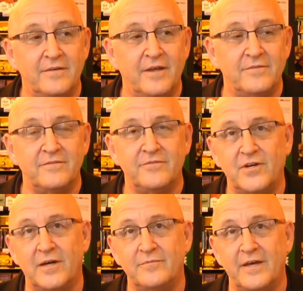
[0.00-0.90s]
dozens of
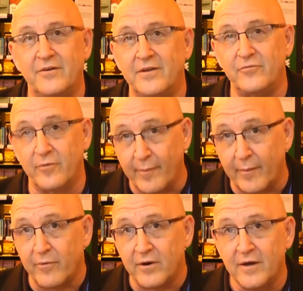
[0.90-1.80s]
jobs I don't even
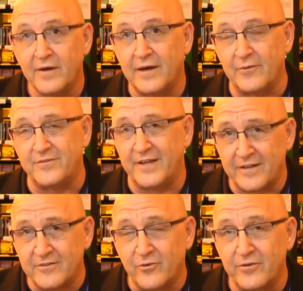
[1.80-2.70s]
remember. I was an
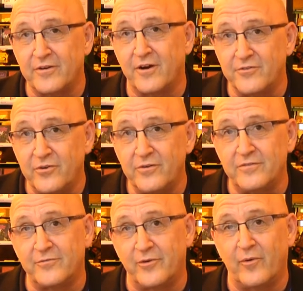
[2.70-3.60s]
editorial
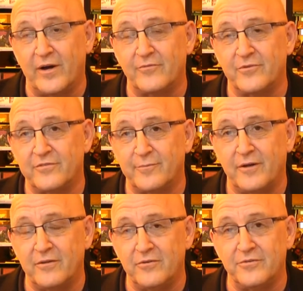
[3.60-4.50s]
cartoonist for a while for a
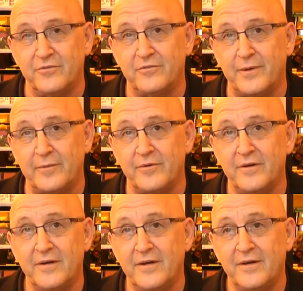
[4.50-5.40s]
small local newspaper,
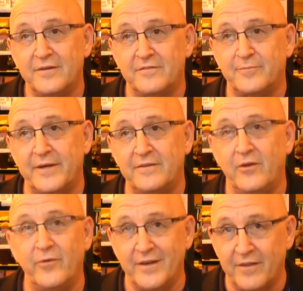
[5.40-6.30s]
despite
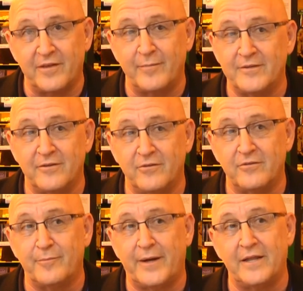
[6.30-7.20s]
knowing nothing about the
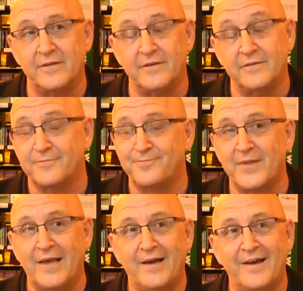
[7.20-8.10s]
local politics
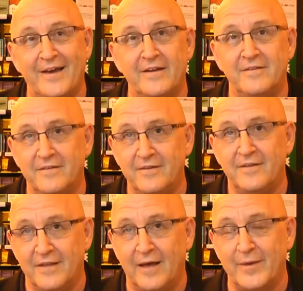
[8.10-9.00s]
and
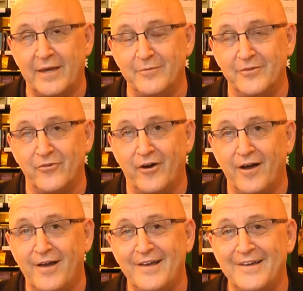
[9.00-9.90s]
not being able to draw.
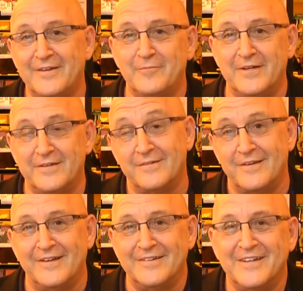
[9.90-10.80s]
But,
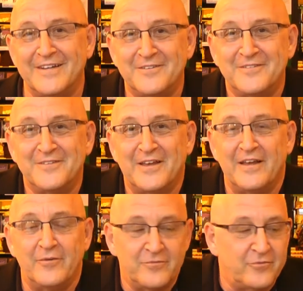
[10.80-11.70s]
you know, I guess, and
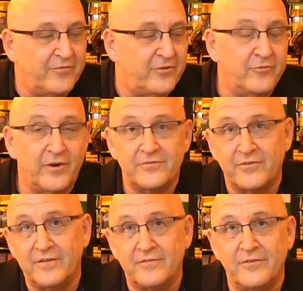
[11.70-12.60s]
I reviewed
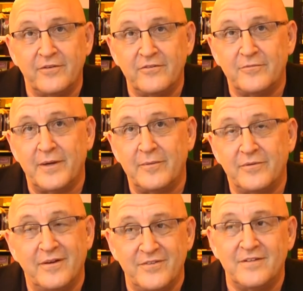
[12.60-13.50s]
restaurants for the newspaper.
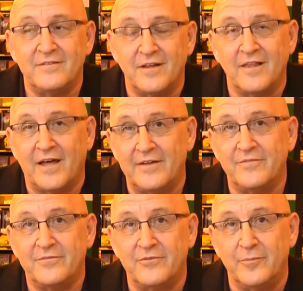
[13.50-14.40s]
I've done a lot
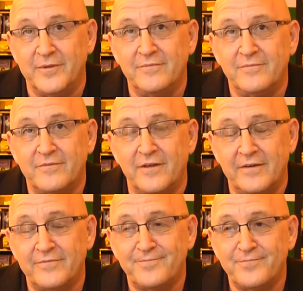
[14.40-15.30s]
of stupid stuff.